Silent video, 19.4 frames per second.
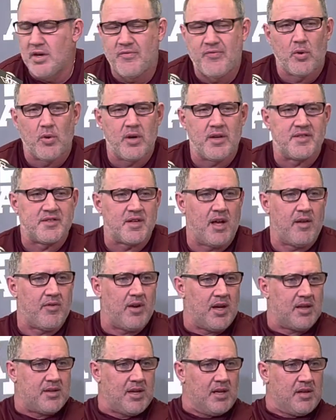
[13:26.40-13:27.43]
3:47,
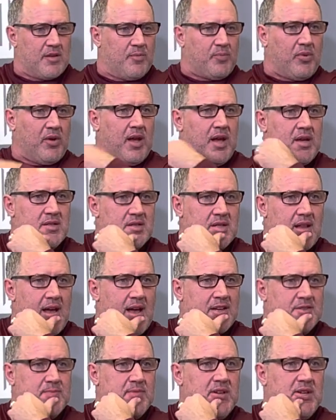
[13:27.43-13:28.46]
I think, the play is
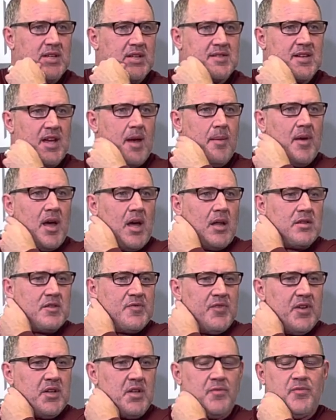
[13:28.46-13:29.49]
last media timeout. It's
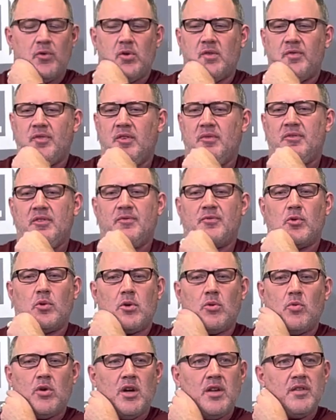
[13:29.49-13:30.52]

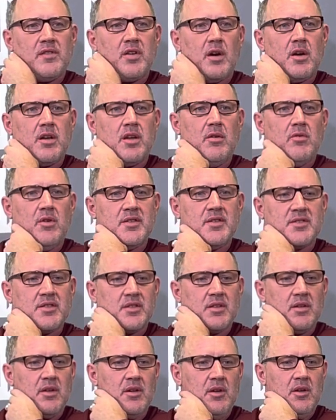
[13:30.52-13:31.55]
54-54. One turkey wins
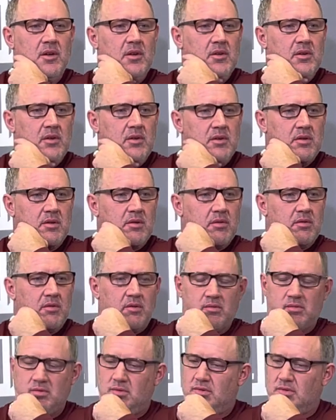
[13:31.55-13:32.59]
it.
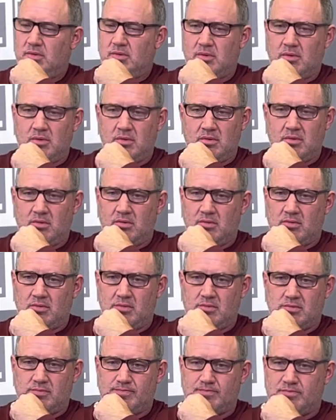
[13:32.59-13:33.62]

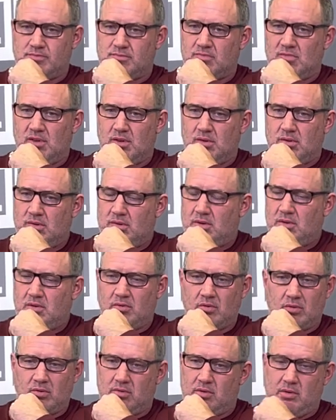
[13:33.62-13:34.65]

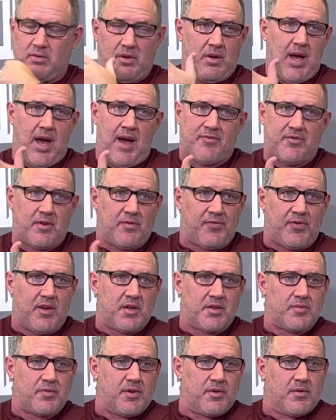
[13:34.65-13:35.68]
You have to
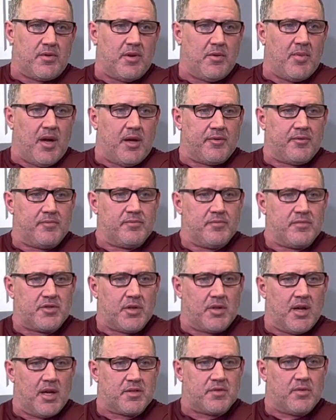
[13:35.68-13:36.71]
finish with a rebound,
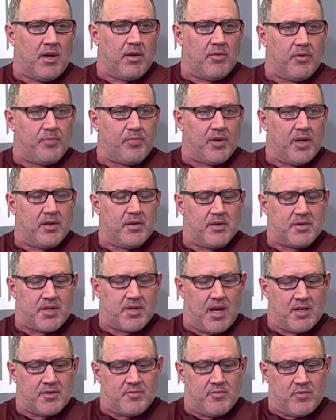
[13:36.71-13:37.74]
so that's why we played those
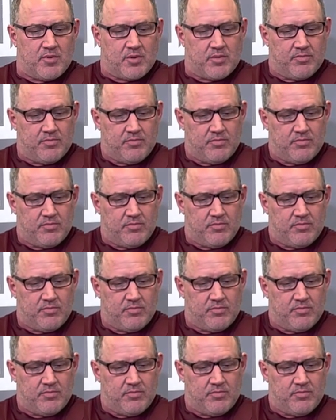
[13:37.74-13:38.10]
guys more.